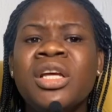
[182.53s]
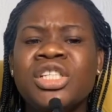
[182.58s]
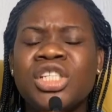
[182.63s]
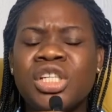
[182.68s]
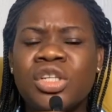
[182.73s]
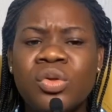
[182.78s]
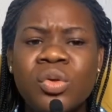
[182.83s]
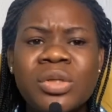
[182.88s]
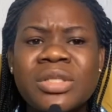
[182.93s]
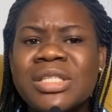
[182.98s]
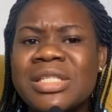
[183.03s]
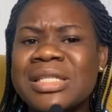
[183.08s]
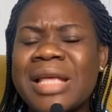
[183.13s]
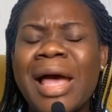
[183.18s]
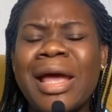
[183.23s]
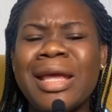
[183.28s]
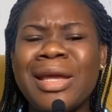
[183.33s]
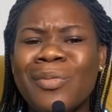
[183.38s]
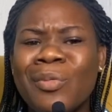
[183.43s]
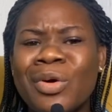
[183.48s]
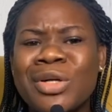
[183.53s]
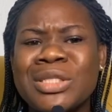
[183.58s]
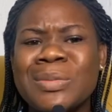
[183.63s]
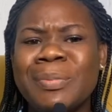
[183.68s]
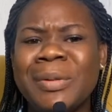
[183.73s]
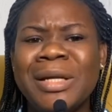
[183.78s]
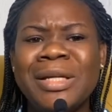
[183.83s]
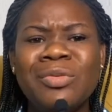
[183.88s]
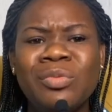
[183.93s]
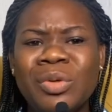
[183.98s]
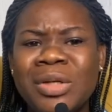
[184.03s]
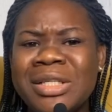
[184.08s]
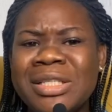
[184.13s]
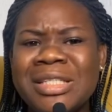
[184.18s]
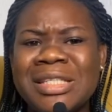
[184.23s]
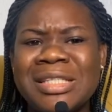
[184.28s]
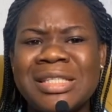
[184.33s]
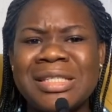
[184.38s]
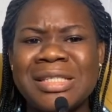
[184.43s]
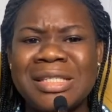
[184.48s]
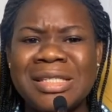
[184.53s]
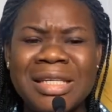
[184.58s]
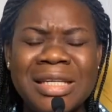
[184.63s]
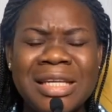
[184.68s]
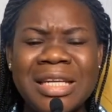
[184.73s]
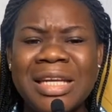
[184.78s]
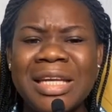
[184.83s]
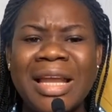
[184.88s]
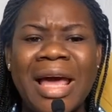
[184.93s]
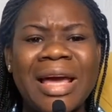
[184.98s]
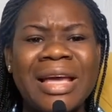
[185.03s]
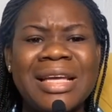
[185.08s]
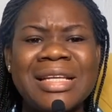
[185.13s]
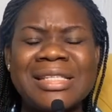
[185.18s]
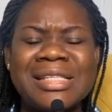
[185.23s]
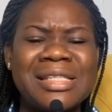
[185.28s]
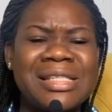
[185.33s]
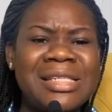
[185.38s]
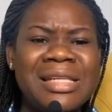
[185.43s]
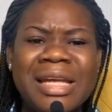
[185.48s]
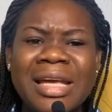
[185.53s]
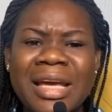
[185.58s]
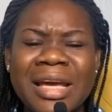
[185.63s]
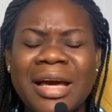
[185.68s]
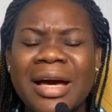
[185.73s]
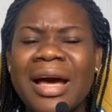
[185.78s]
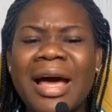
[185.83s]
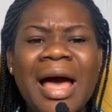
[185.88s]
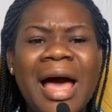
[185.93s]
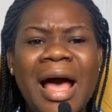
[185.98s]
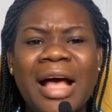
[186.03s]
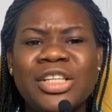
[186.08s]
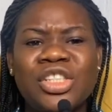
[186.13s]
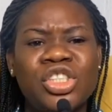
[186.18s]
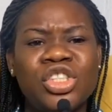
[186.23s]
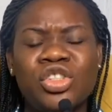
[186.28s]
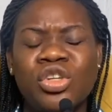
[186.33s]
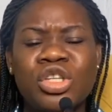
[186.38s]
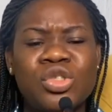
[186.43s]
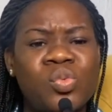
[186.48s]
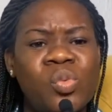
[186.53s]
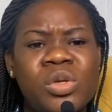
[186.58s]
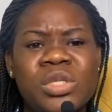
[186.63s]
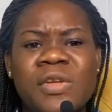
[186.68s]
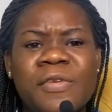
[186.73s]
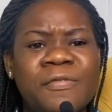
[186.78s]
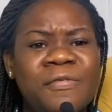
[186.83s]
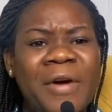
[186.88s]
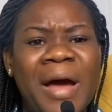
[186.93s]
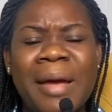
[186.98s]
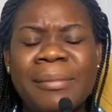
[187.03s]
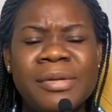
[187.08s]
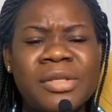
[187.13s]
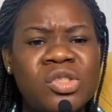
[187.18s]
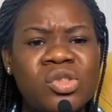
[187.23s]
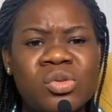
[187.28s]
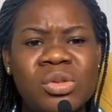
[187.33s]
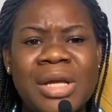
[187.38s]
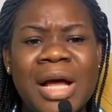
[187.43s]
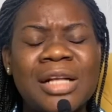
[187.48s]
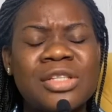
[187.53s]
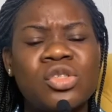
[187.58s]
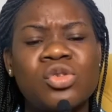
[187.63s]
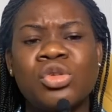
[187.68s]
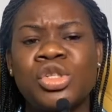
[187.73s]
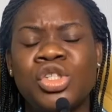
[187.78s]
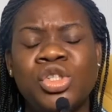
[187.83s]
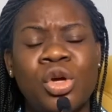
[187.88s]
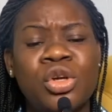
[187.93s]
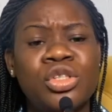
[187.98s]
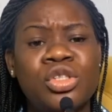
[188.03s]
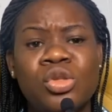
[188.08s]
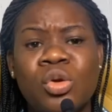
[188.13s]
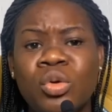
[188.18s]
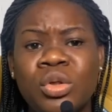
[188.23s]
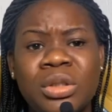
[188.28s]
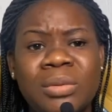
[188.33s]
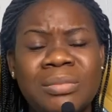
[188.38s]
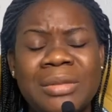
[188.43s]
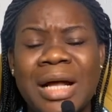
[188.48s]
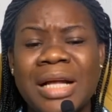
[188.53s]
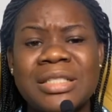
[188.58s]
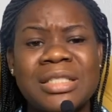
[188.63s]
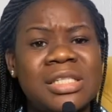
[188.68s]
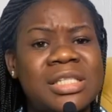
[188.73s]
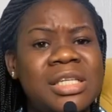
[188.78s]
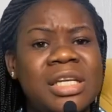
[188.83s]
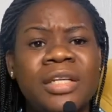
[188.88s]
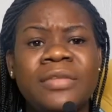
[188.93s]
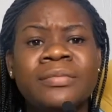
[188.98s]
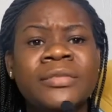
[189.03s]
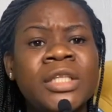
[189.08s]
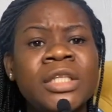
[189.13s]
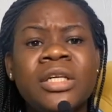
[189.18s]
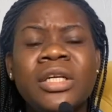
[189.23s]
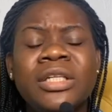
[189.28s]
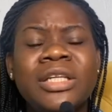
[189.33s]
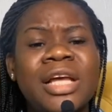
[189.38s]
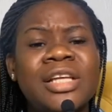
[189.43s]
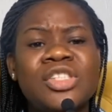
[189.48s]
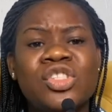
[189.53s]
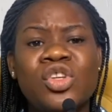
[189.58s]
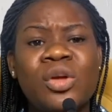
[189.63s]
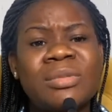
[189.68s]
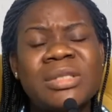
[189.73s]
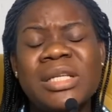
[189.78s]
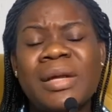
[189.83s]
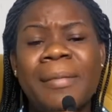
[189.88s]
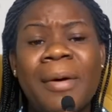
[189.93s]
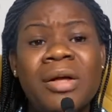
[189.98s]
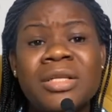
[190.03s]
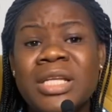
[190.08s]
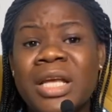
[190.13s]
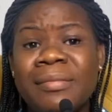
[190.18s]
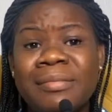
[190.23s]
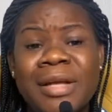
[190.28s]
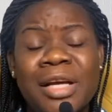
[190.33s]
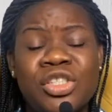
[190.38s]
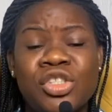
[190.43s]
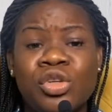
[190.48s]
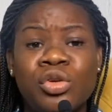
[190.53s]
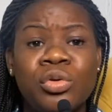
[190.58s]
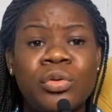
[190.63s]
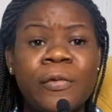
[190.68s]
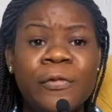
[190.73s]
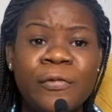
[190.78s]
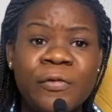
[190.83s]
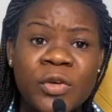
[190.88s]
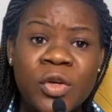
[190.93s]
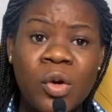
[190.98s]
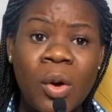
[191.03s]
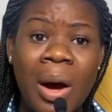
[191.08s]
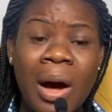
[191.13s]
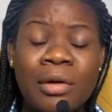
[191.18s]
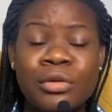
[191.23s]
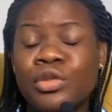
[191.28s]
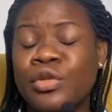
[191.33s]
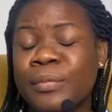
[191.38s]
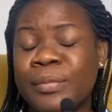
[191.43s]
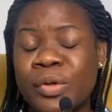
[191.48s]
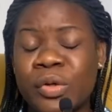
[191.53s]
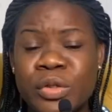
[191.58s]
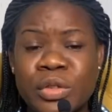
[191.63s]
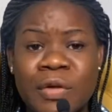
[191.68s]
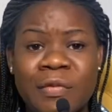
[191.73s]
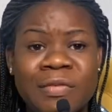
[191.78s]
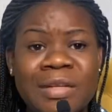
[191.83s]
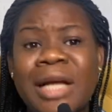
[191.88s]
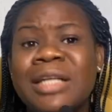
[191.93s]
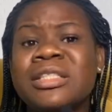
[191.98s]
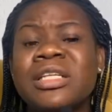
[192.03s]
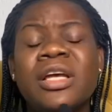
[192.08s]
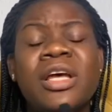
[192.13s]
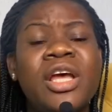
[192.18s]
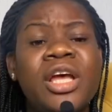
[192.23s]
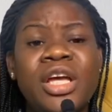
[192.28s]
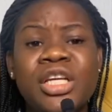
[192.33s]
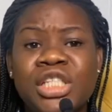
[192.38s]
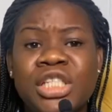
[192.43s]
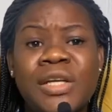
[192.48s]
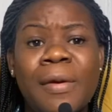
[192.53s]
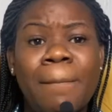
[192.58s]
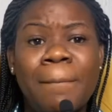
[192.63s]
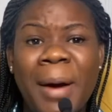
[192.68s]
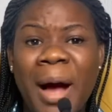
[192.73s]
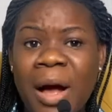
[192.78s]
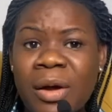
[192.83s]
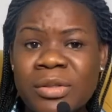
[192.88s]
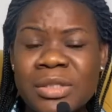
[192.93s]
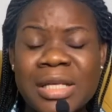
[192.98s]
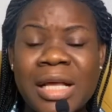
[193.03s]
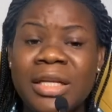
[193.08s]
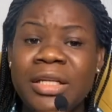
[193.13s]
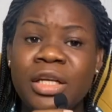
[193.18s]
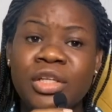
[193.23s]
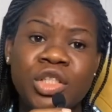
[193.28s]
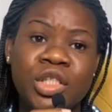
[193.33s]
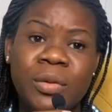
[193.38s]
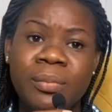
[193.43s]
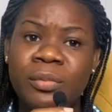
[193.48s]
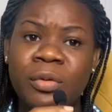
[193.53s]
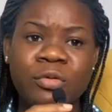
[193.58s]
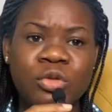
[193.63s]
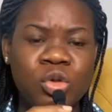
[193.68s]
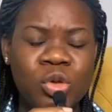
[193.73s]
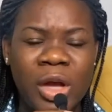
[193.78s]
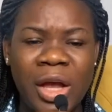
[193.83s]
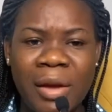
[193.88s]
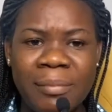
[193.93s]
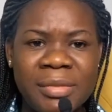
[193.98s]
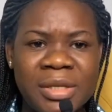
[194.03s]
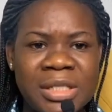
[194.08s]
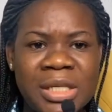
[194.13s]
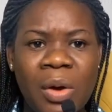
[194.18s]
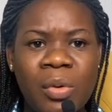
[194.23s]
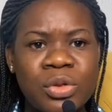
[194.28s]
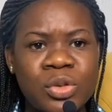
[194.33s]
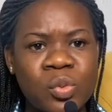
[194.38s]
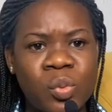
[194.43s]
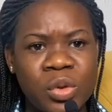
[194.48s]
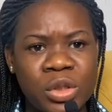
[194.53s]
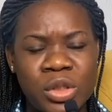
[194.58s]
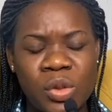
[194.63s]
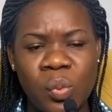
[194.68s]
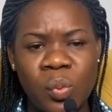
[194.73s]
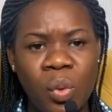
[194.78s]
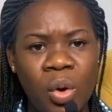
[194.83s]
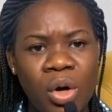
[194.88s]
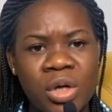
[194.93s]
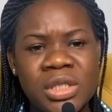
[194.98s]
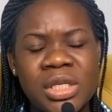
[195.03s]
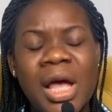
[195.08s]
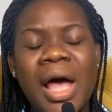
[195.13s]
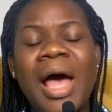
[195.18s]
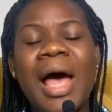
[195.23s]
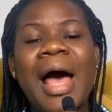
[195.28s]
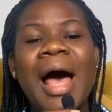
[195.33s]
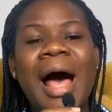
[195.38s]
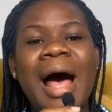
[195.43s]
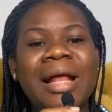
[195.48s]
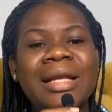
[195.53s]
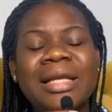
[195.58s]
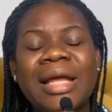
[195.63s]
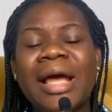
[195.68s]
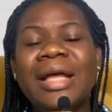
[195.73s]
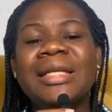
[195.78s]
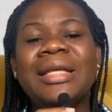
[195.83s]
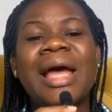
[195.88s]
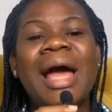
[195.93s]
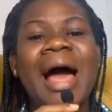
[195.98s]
she noticed that he was being really sneaky, like a snake, and she just wasn't vibing to that. So she just told him that, see, there's something about him that she couldn't figure out. So because of that, she bounced and then she moved to Hermes. That was what it was. And then they